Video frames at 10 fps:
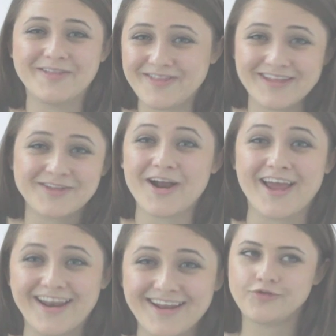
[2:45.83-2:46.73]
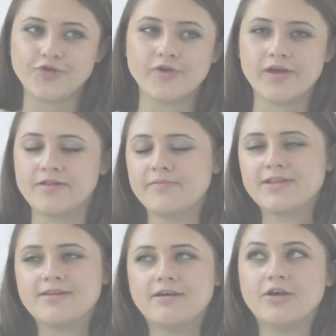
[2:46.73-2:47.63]
That's great. Judaism is
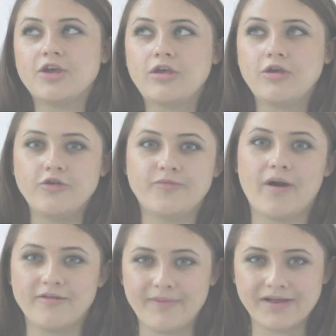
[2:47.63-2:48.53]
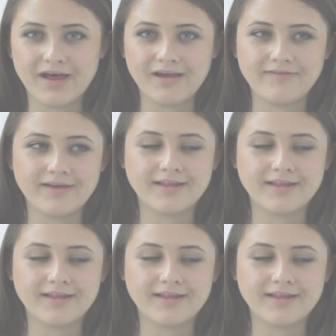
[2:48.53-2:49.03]
still a huge part of my life.